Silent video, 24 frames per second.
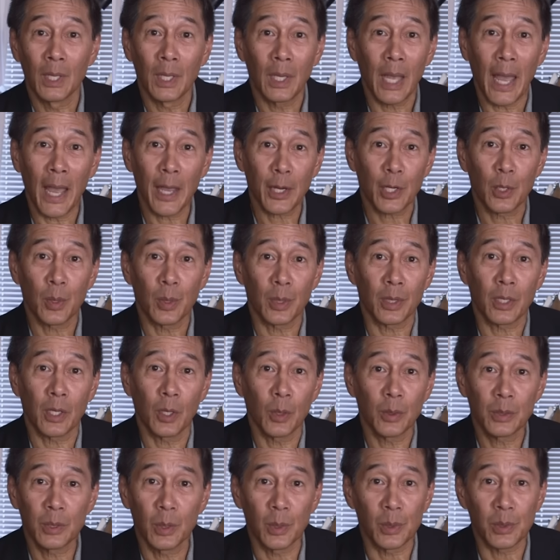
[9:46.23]
accurate
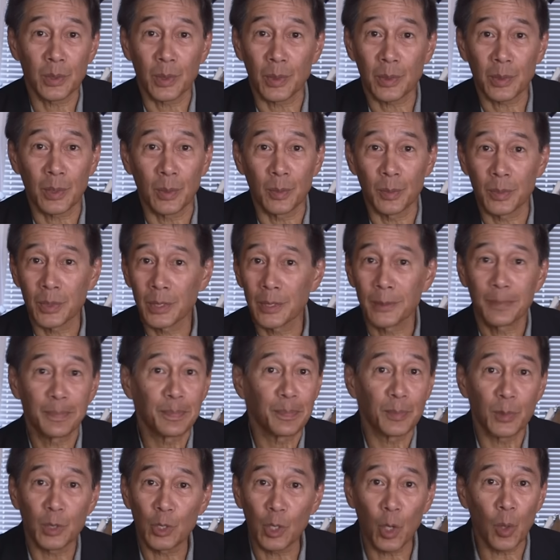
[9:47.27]
go-to systems
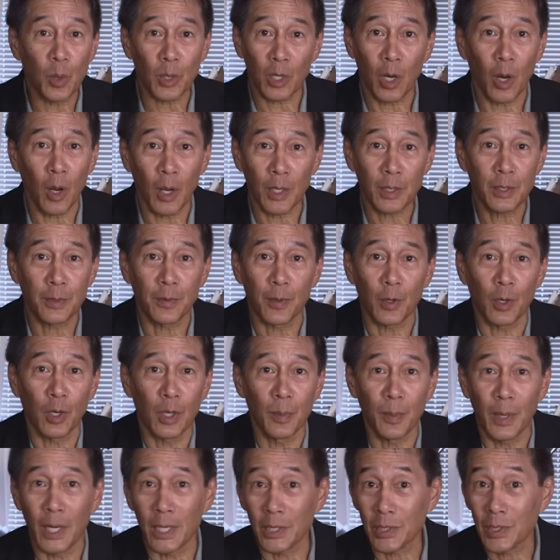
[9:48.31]
don't cost very
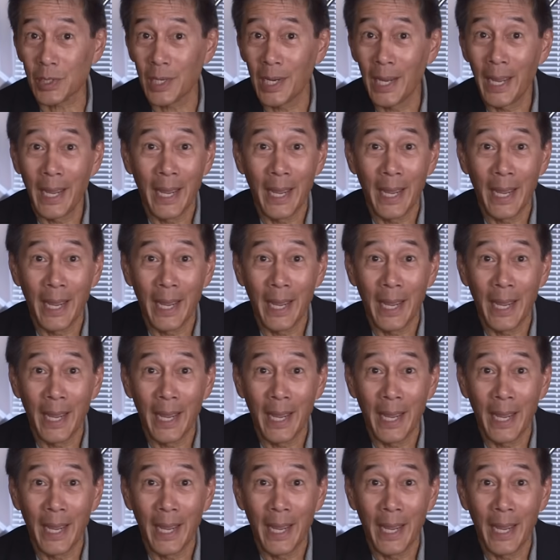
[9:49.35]
much.